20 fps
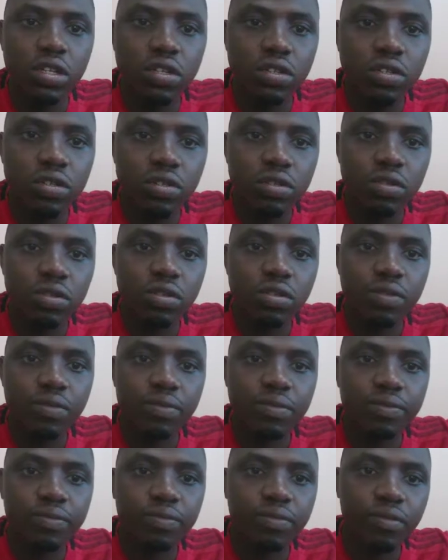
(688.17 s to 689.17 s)
So
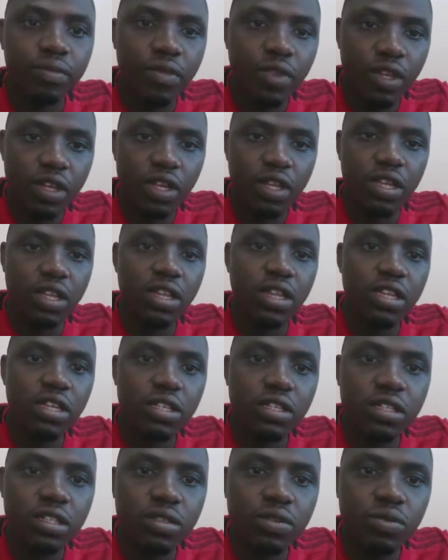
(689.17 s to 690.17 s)

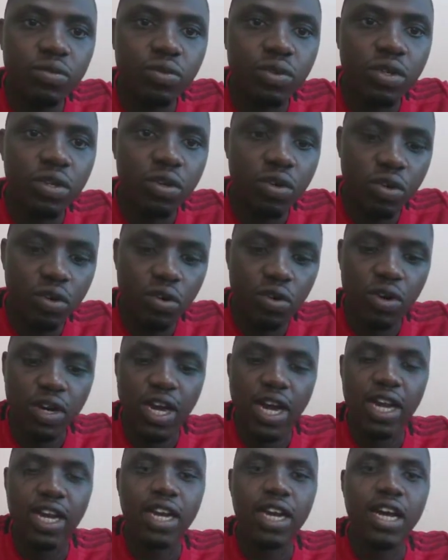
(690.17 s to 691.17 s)
this will call
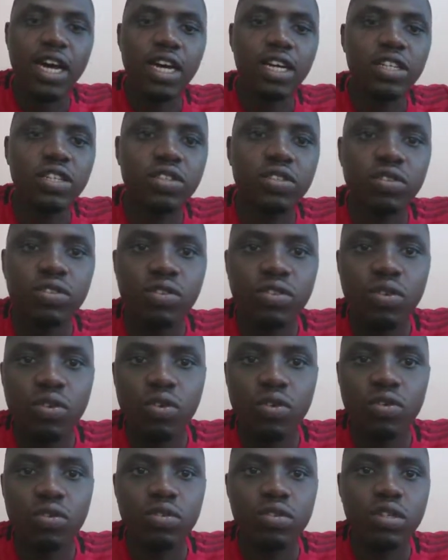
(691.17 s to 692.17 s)
an action
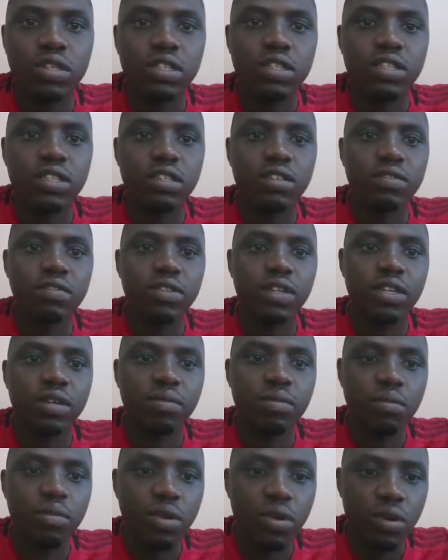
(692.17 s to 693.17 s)
called save
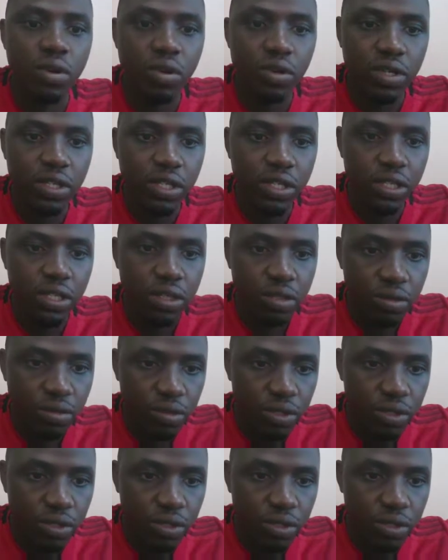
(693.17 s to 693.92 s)
employee,